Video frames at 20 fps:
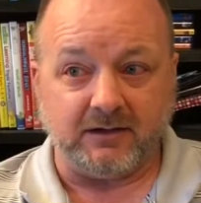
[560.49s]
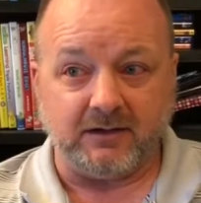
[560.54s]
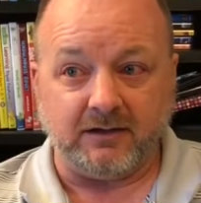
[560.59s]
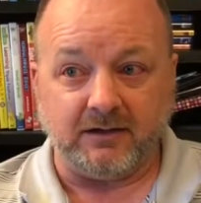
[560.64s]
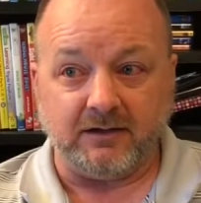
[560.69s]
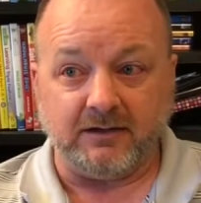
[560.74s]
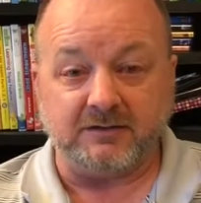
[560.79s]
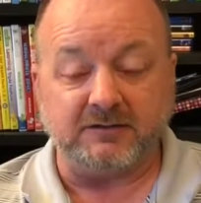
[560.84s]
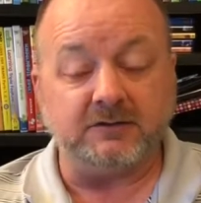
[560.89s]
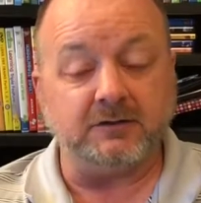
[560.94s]

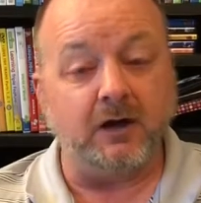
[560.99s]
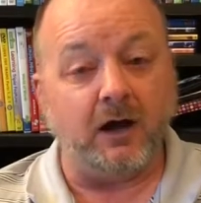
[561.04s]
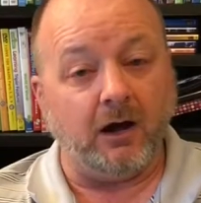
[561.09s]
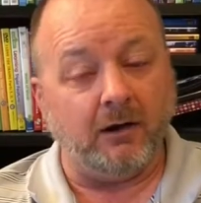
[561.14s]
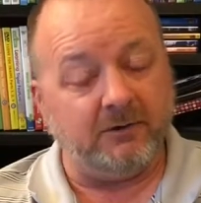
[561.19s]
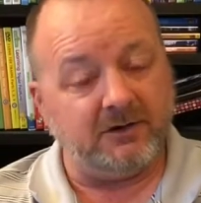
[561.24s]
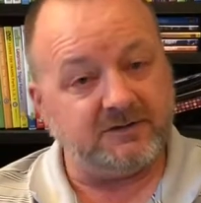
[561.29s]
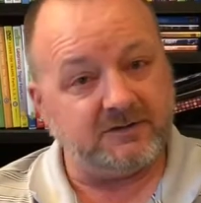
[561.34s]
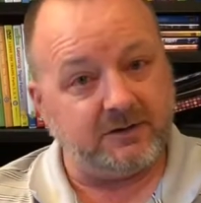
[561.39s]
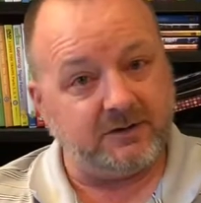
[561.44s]
It's
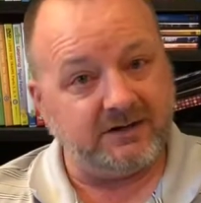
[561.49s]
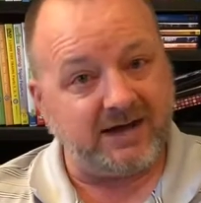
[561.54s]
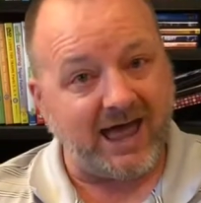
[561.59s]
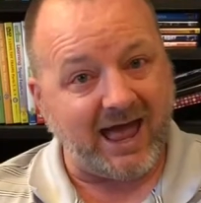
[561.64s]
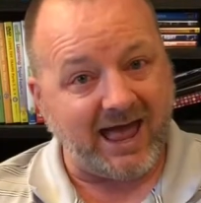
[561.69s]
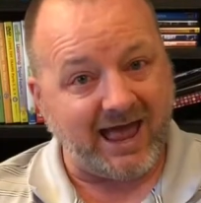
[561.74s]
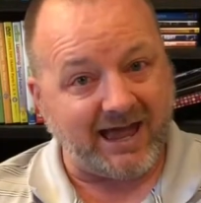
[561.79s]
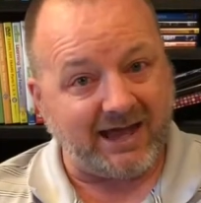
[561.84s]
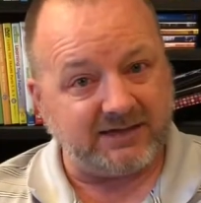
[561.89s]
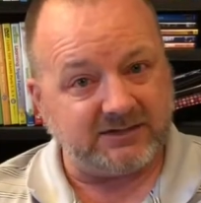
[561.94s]
always good to
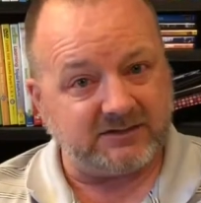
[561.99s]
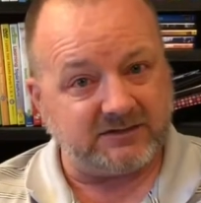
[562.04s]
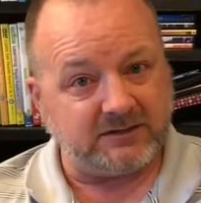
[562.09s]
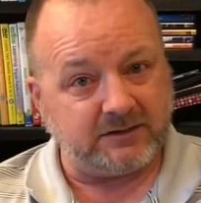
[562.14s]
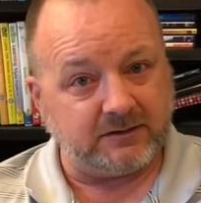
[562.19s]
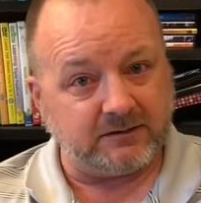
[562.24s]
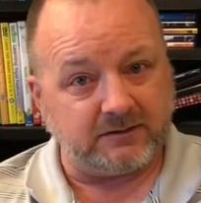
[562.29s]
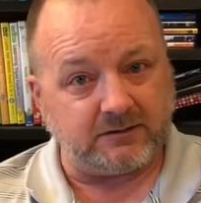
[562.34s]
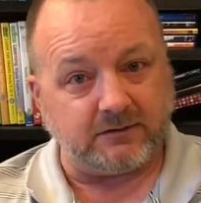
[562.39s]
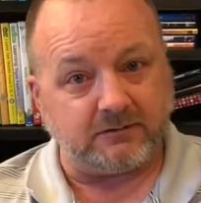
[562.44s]
ask.
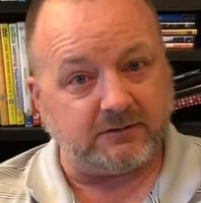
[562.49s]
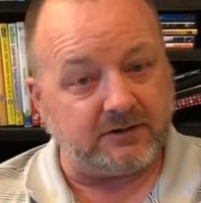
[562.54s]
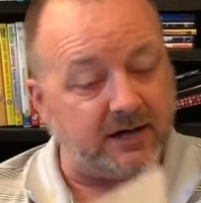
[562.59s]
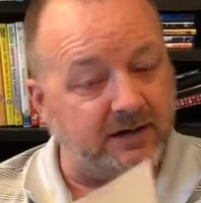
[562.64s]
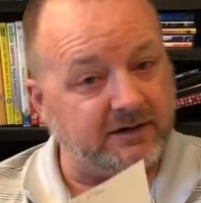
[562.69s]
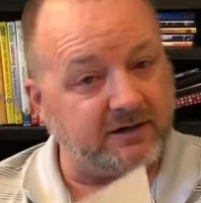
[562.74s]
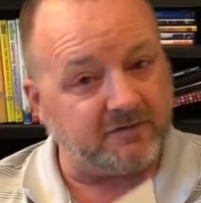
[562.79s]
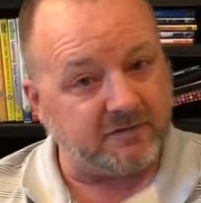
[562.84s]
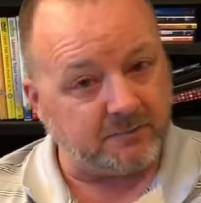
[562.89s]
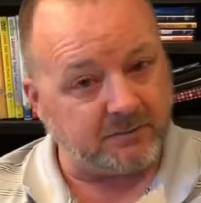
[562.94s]

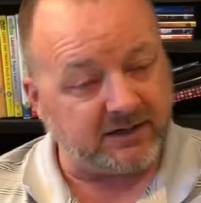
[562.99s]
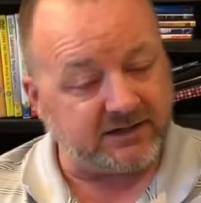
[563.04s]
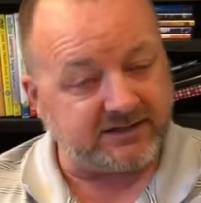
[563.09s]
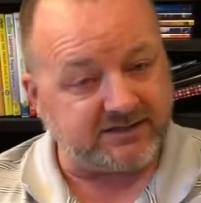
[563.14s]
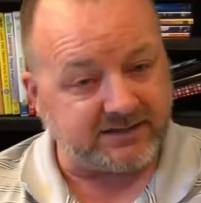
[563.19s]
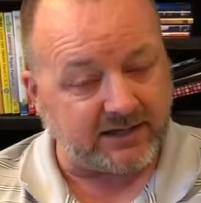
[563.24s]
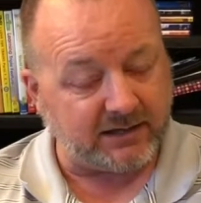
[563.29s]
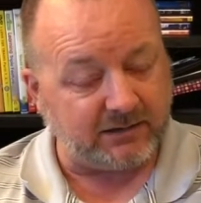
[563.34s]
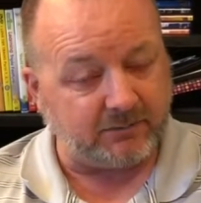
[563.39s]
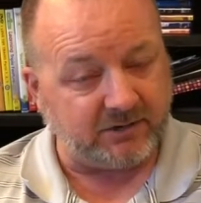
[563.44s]
Not everybody
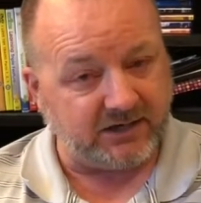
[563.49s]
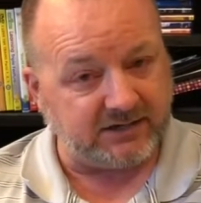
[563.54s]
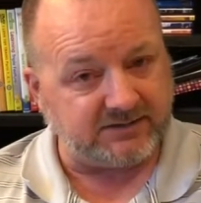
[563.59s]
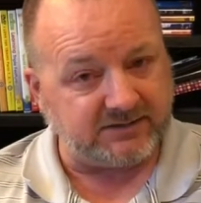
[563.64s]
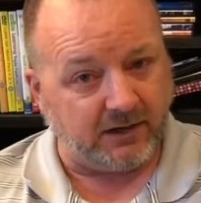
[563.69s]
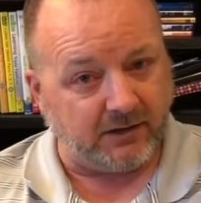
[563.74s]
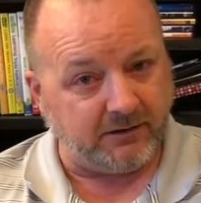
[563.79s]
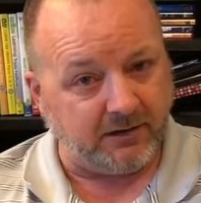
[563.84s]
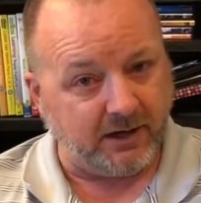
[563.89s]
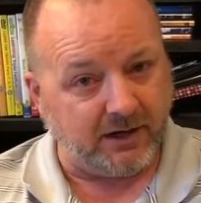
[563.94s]
celebrates
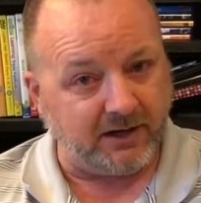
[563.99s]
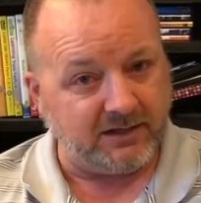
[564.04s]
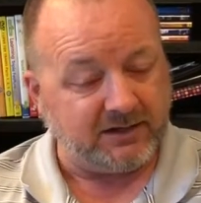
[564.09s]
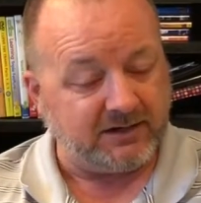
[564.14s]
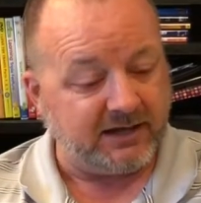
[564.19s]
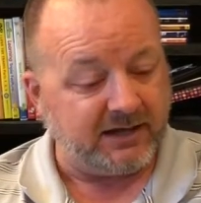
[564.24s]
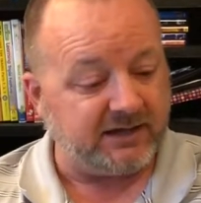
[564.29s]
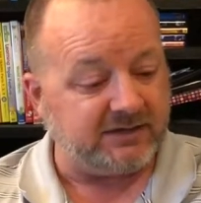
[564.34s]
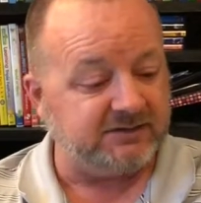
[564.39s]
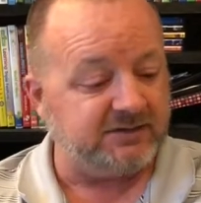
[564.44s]
all the
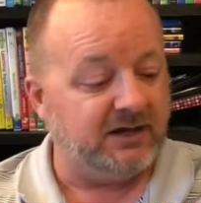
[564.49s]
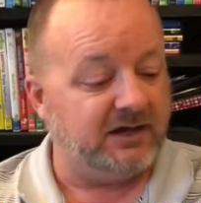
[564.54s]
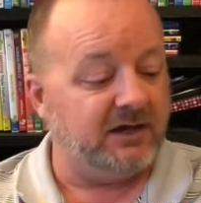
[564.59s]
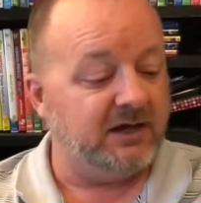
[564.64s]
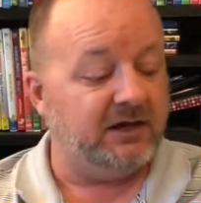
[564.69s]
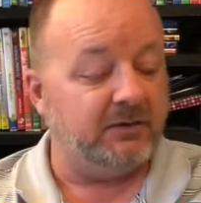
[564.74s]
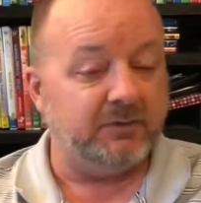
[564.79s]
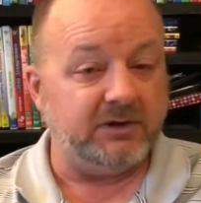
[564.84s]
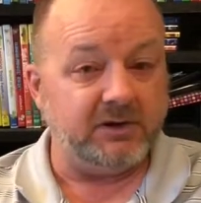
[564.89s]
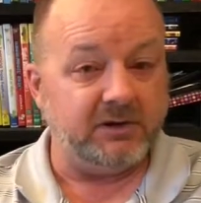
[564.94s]
holidays,
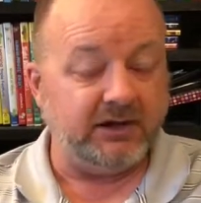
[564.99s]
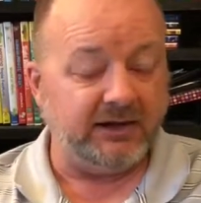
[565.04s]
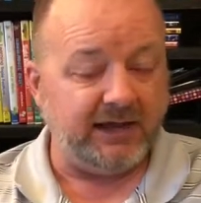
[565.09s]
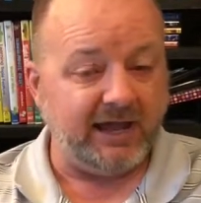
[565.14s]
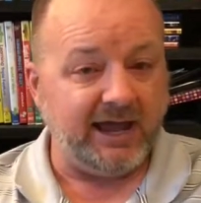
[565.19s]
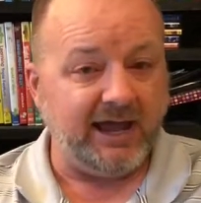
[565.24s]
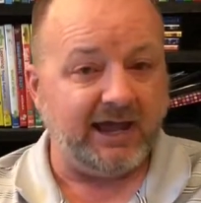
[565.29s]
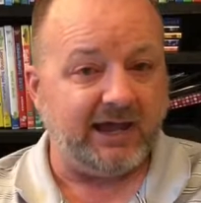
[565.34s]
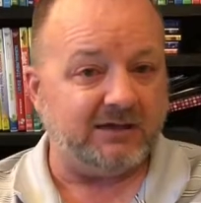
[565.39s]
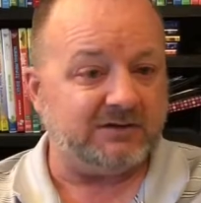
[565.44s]
but you can
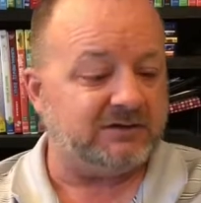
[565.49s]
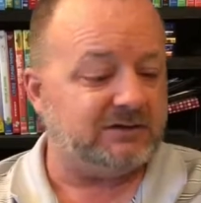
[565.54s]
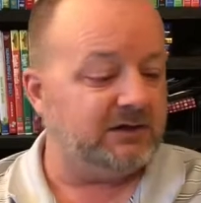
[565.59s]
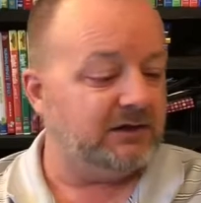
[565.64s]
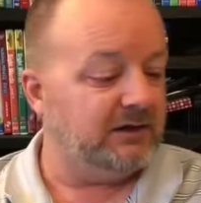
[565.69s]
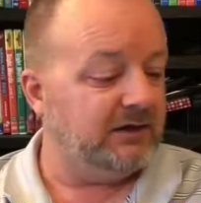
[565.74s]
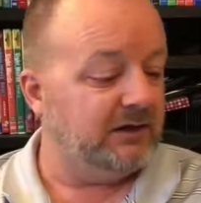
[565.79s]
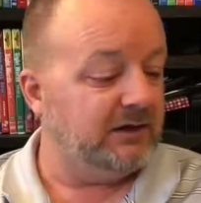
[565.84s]
ask.